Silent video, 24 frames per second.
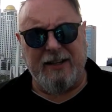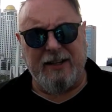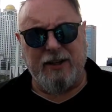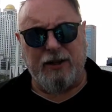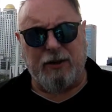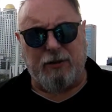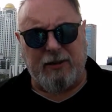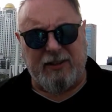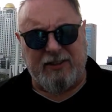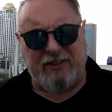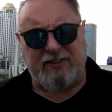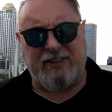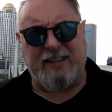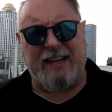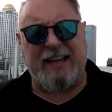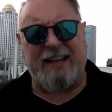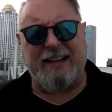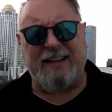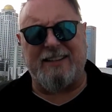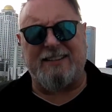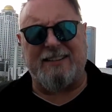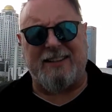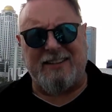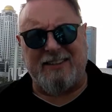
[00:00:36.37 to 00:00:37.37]

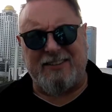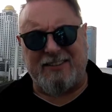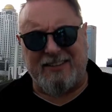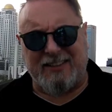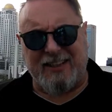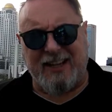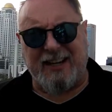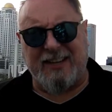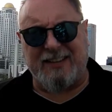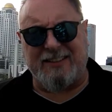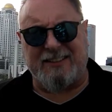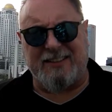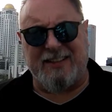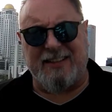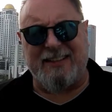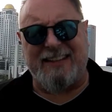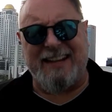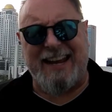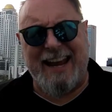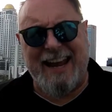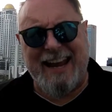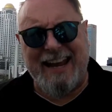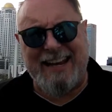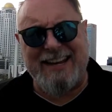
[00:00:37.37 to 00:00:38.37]
Christianity started
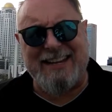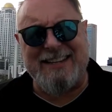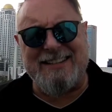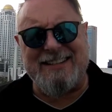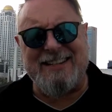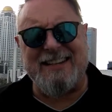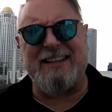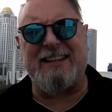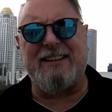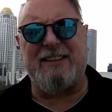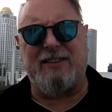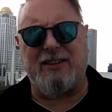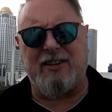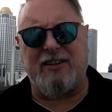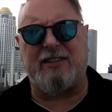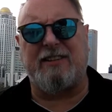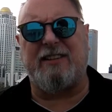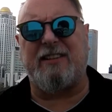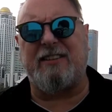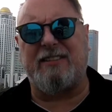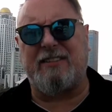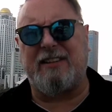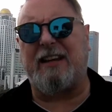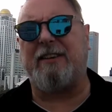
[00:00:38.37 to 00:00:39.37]
AD
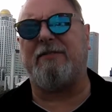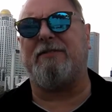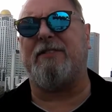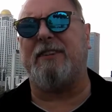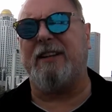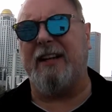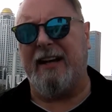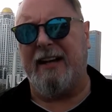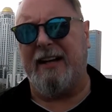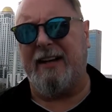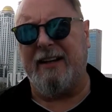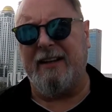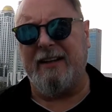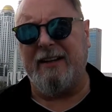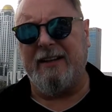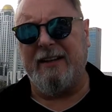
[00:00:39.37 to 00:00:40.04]
37 there.